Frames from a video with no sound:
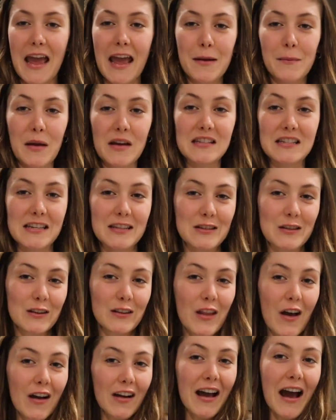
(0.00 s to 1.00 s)
and my
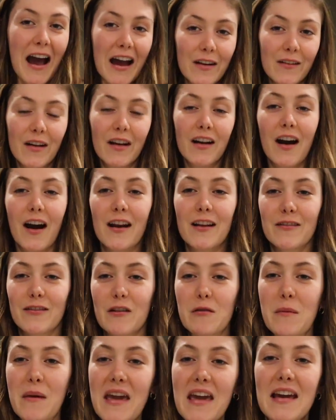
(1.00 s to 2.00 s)
sister-in-law Kyra got it
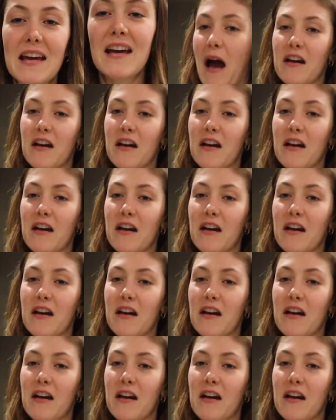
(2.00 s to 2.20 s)
for me.